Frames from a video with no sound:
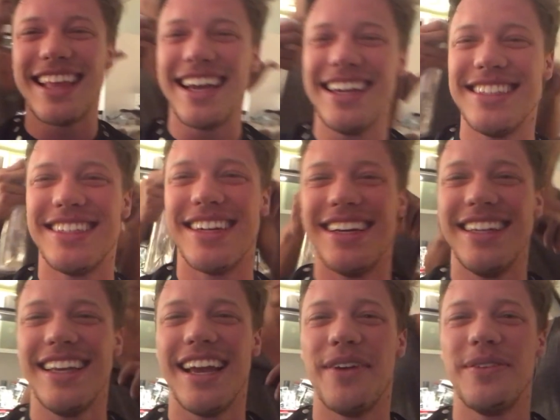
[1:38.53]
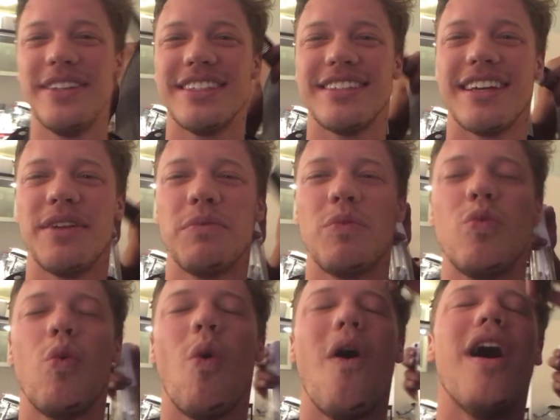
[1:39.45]
Thanks, honey. And we just had
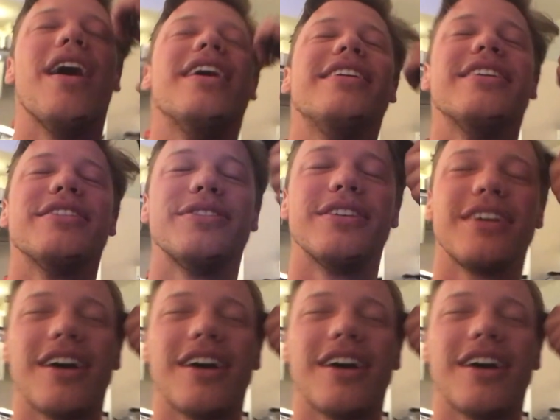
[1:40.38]
wonderful